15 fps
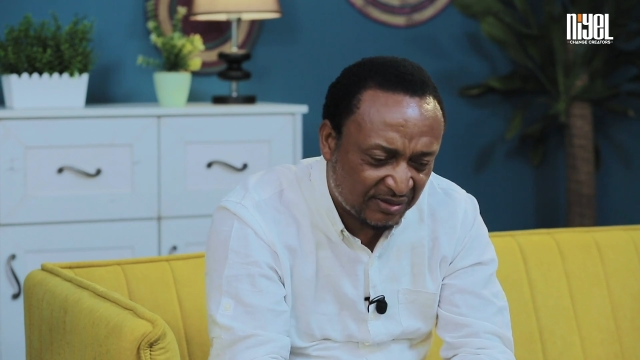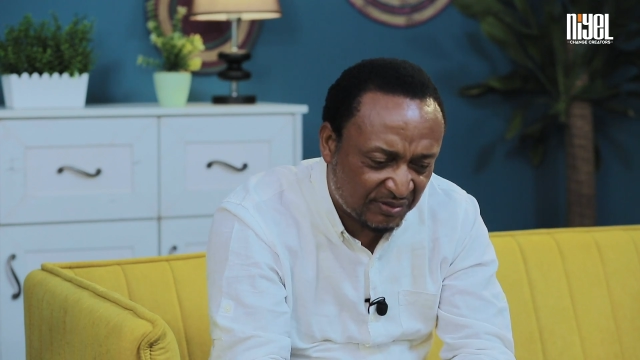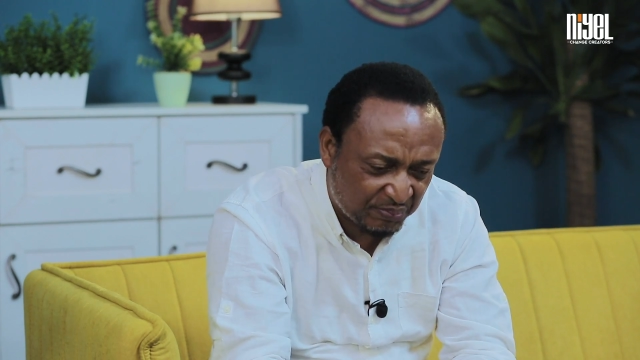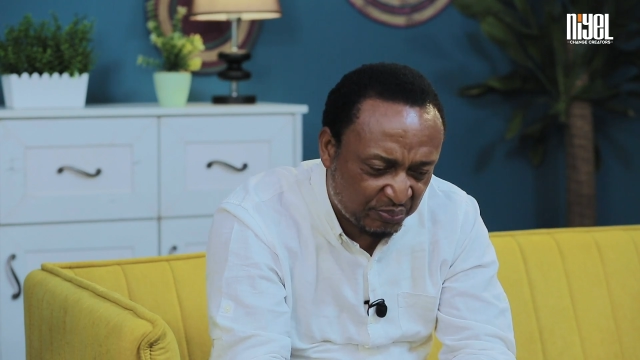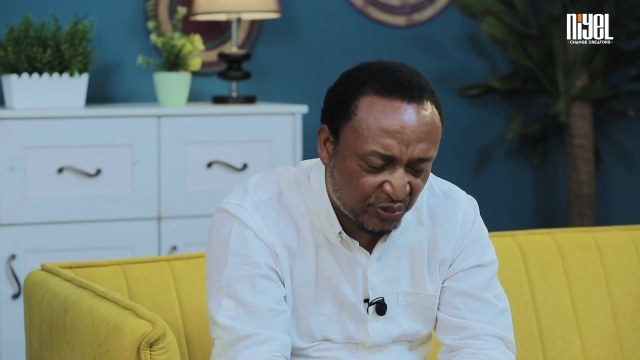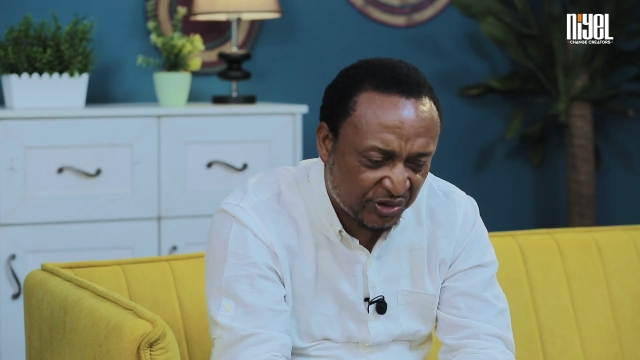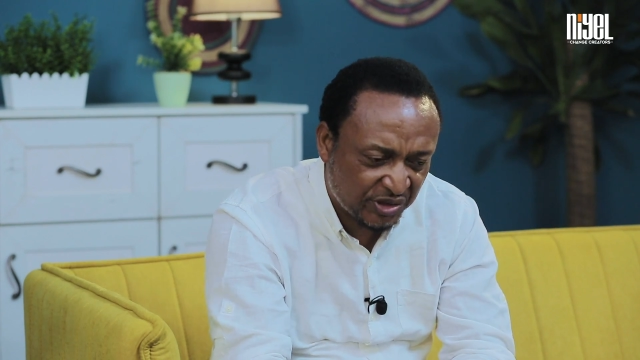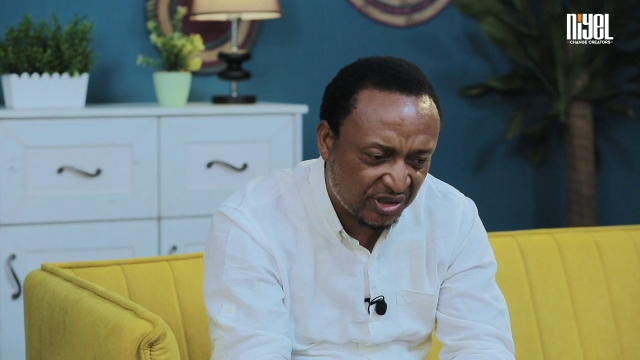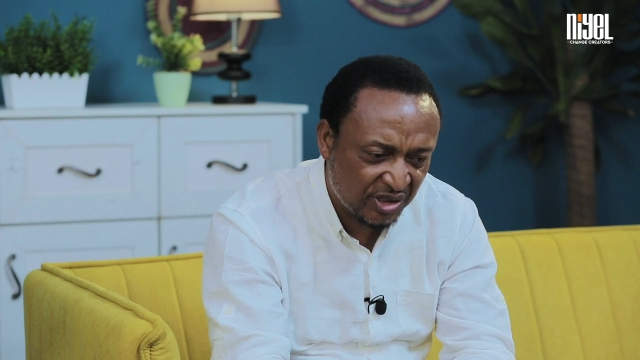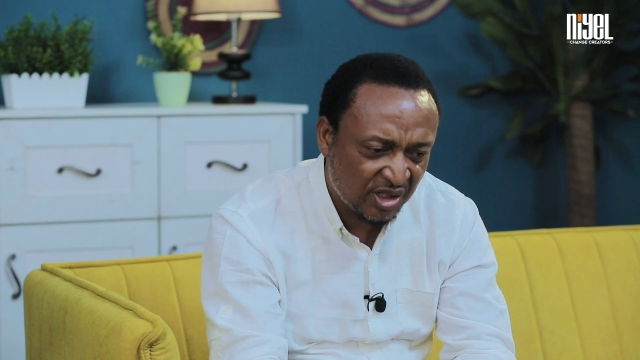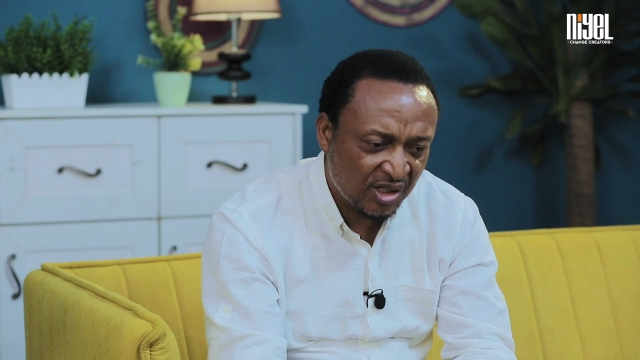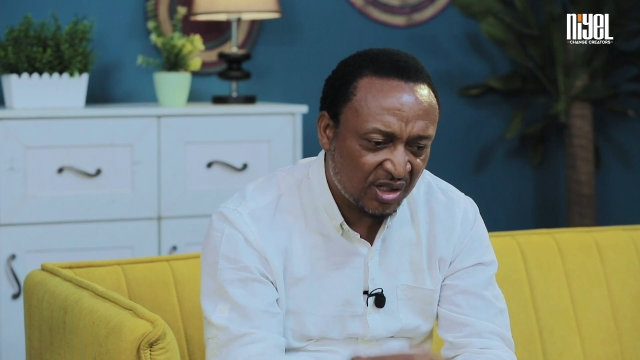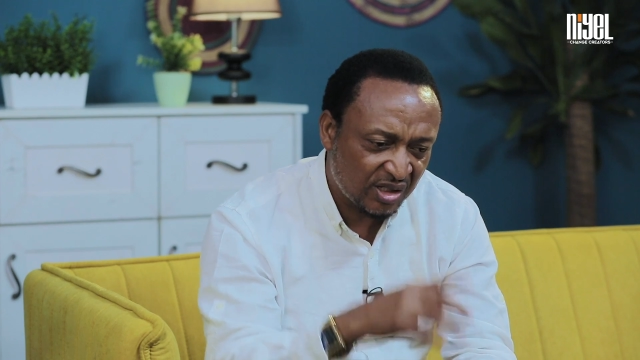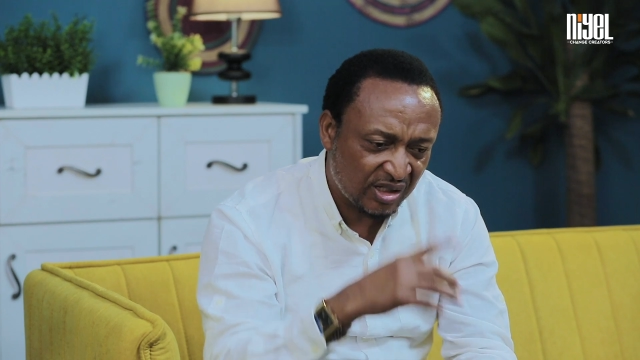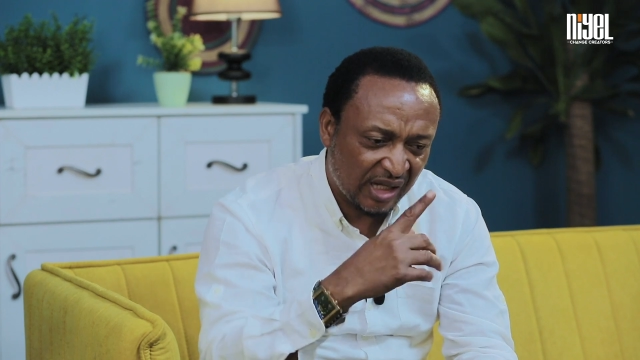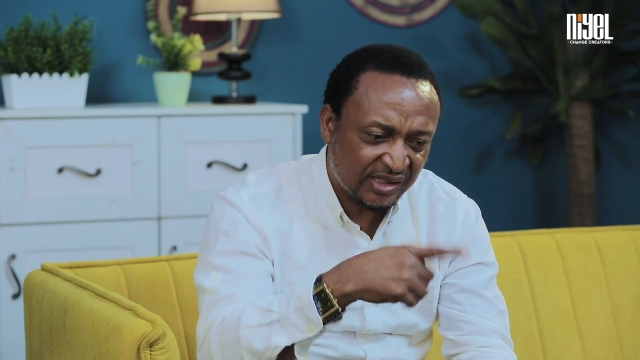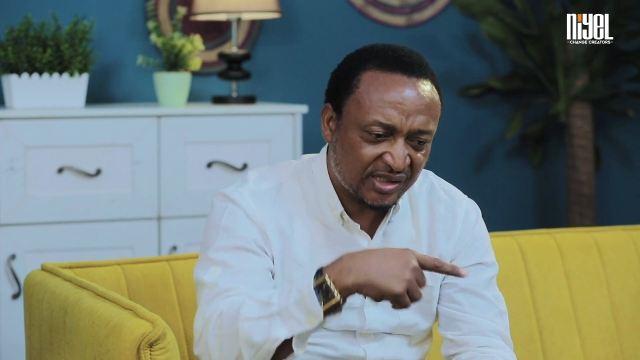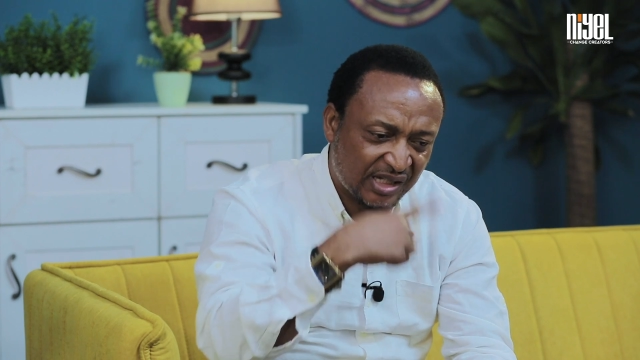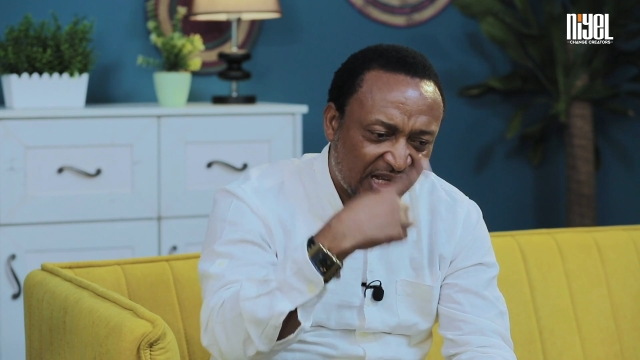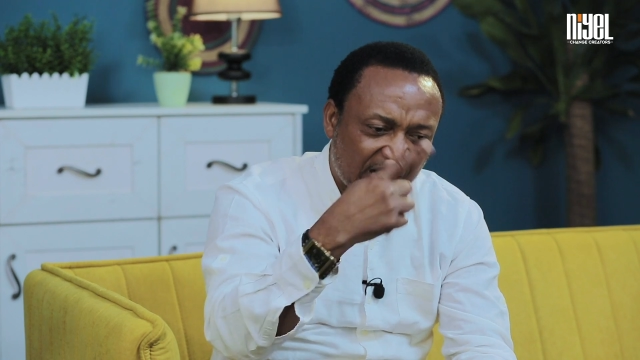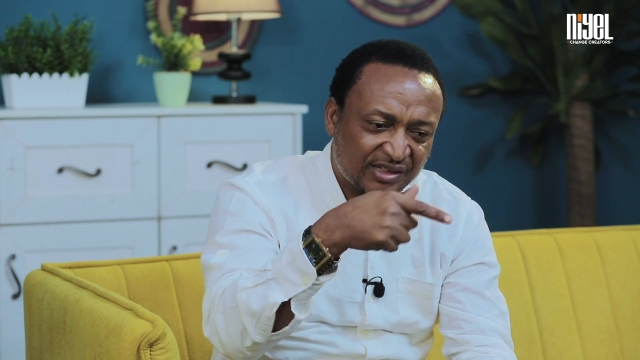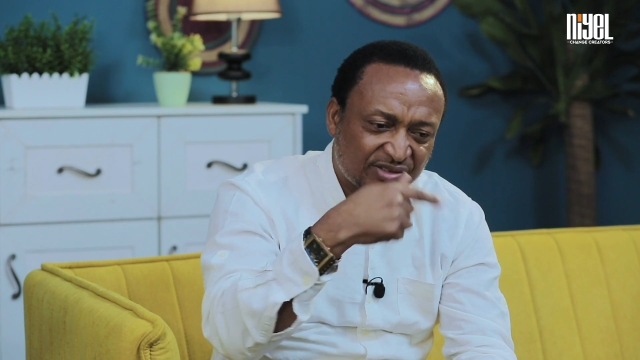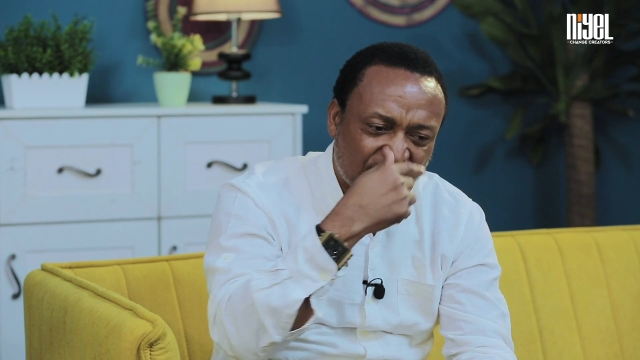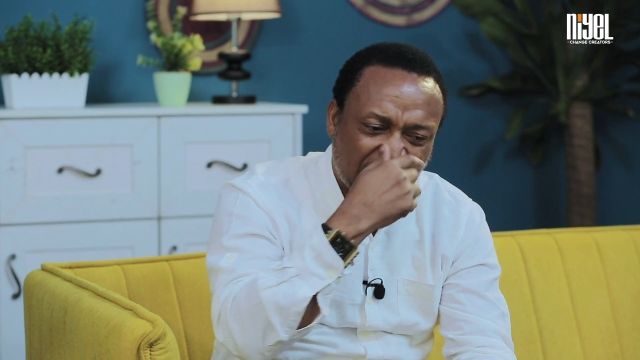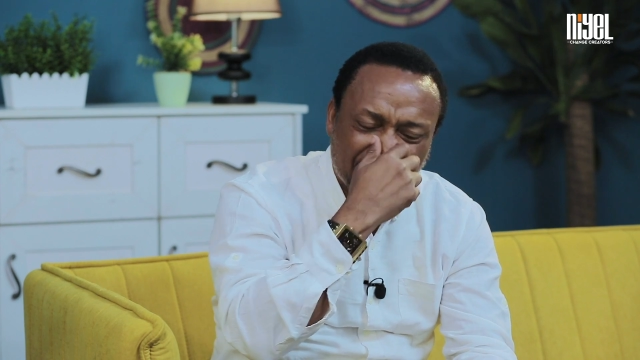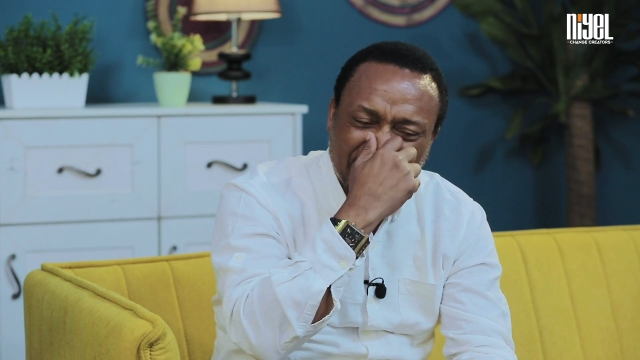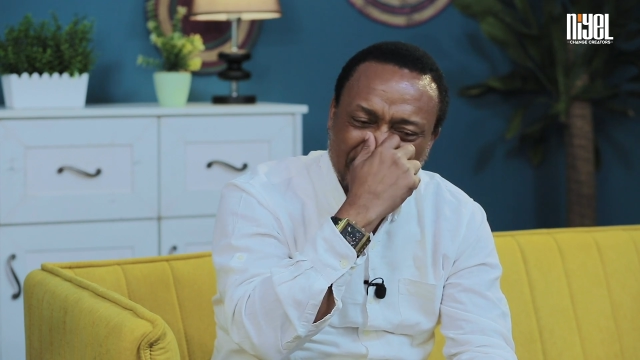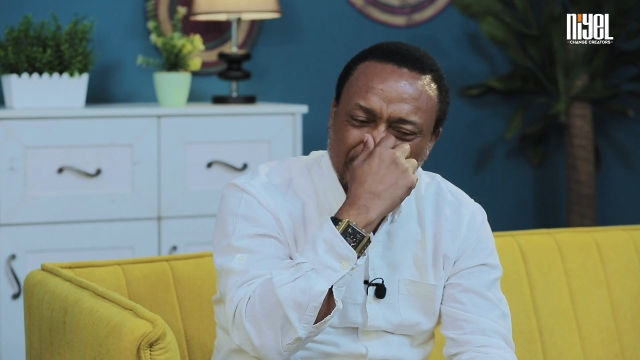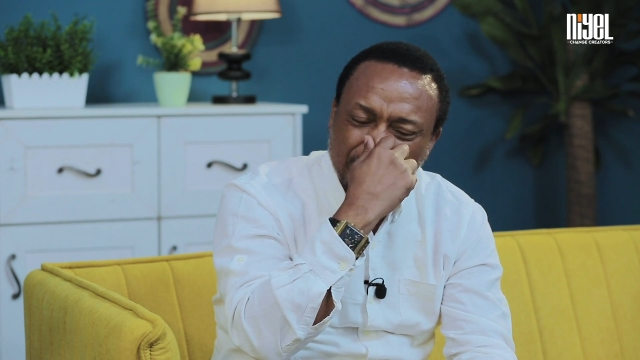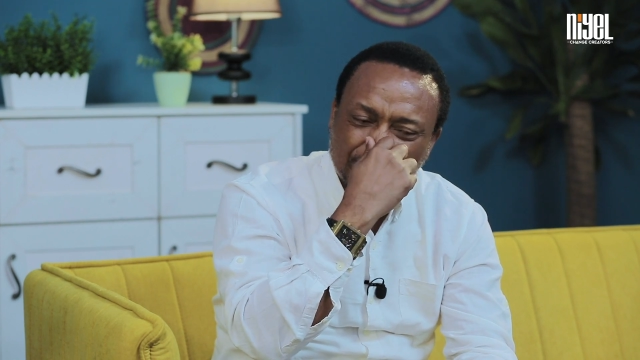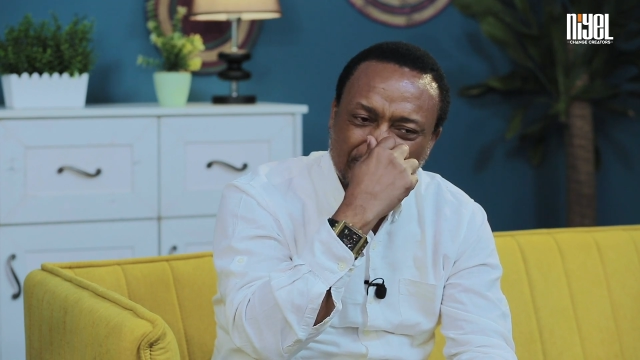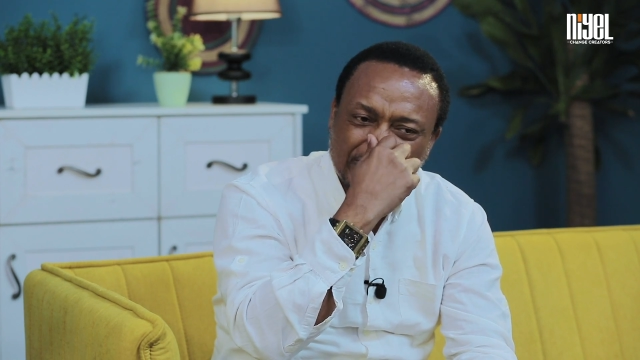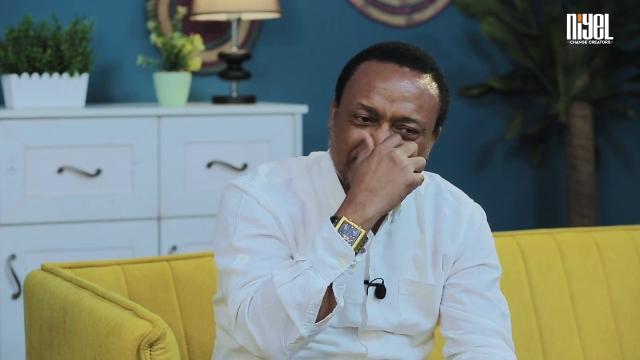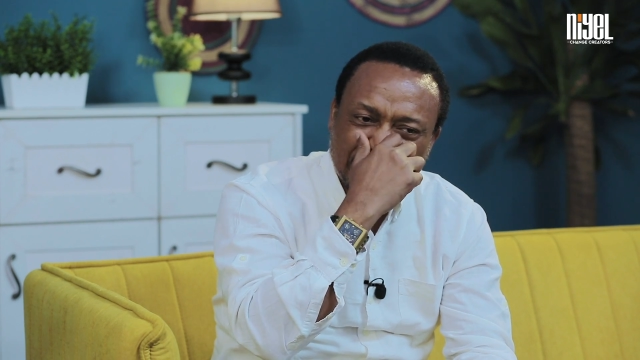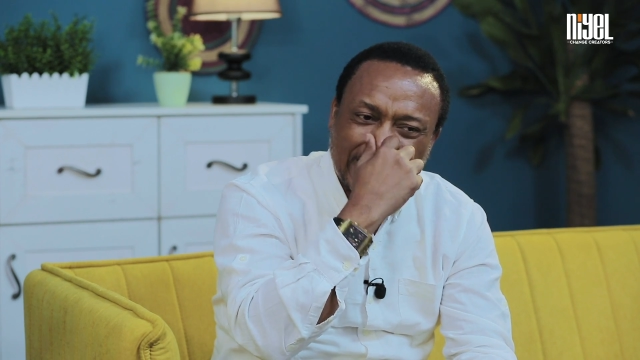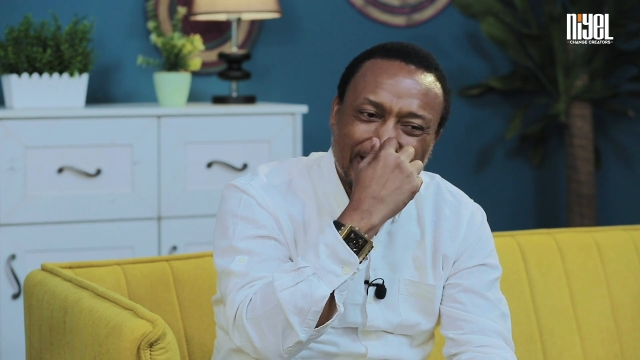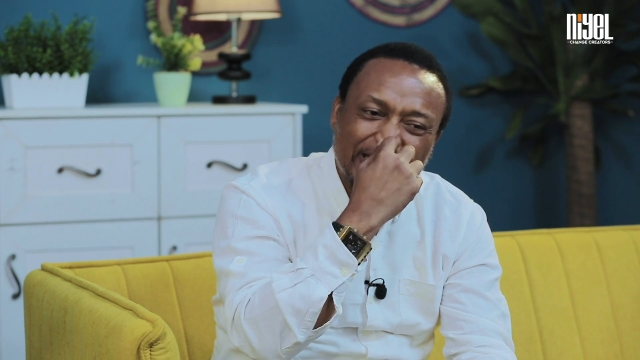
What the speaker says: that push, that are drivers of this.